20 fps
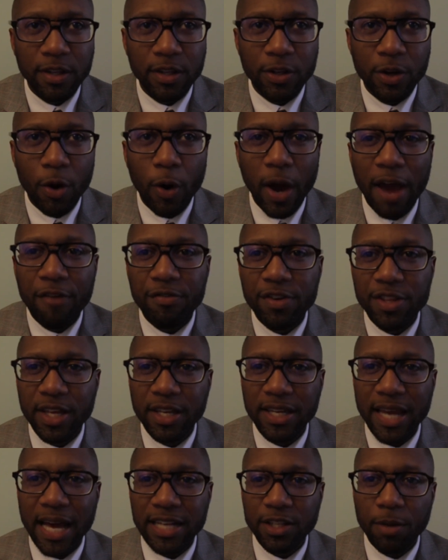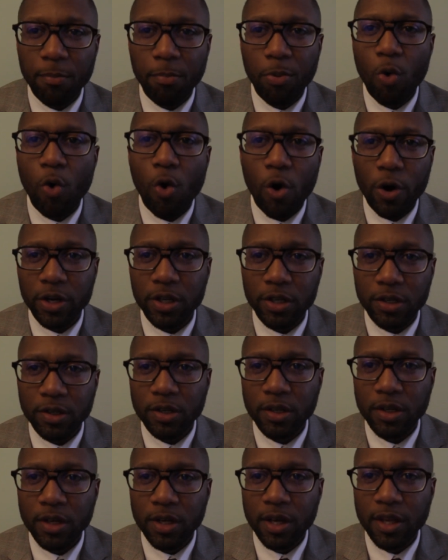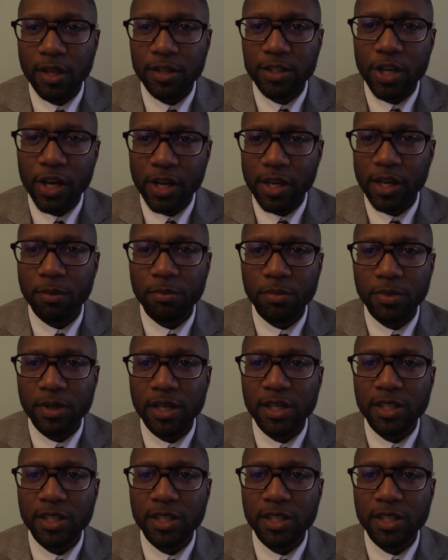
you know, everything that's important to him.